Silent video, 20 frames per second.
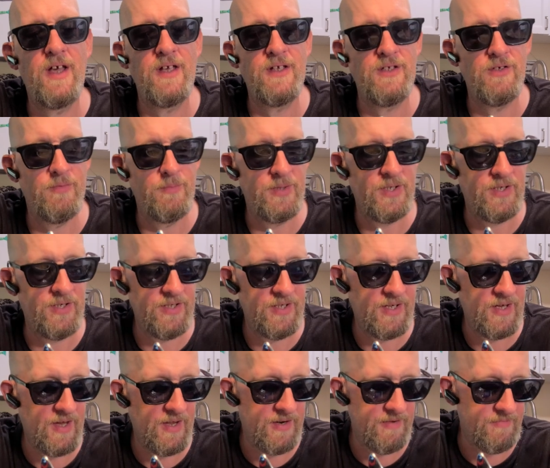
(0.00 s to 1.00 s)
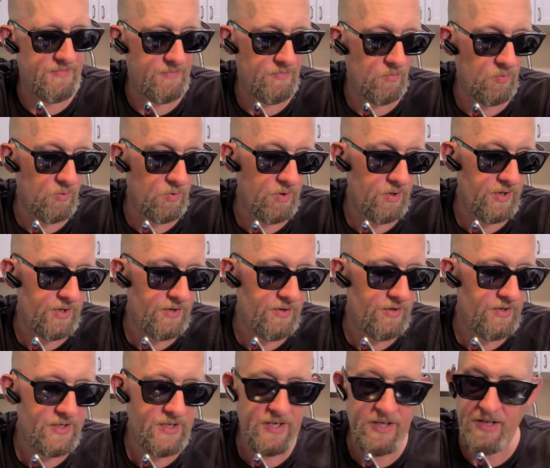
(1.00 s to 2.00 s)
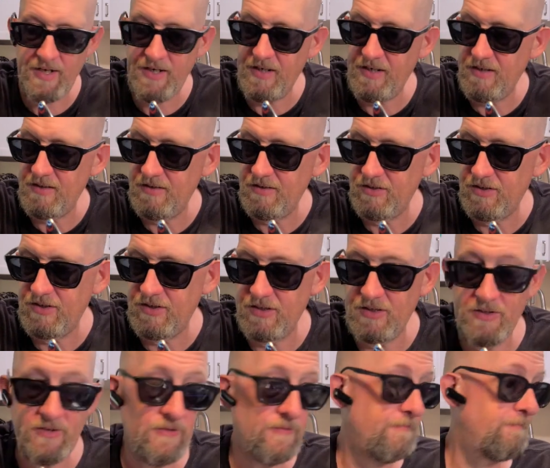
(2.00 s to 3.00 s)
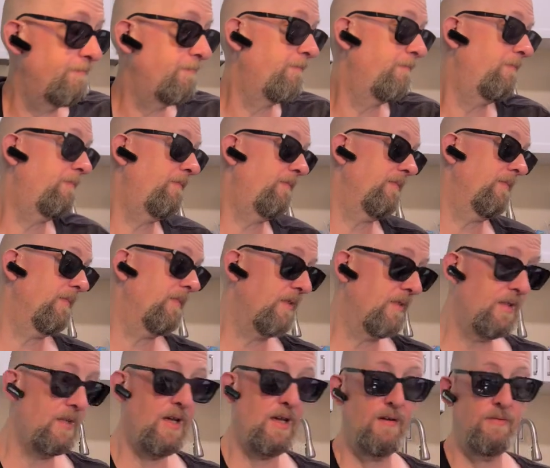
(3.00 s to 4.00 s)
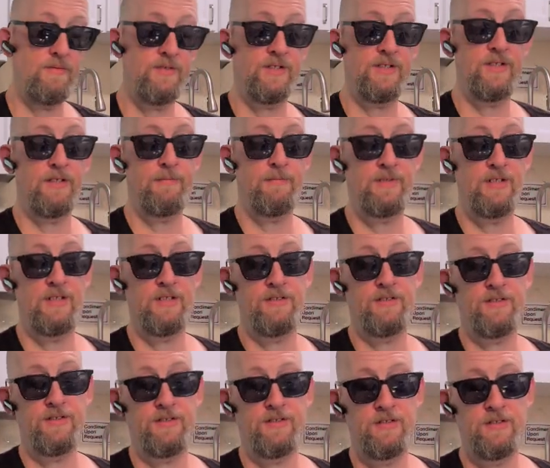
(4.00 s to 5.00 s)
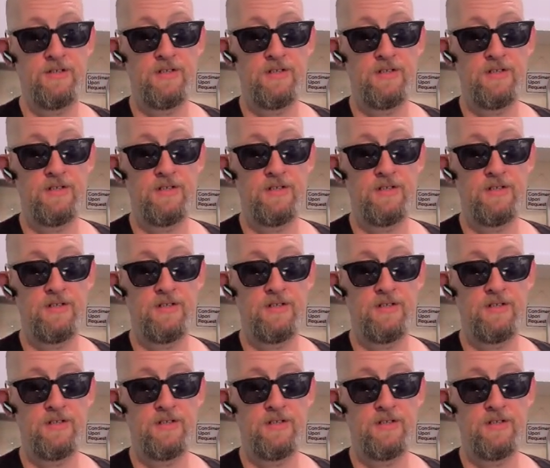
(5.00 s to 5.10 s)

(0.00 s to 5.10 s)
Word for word: that humidity got even more irritating. So that was something else.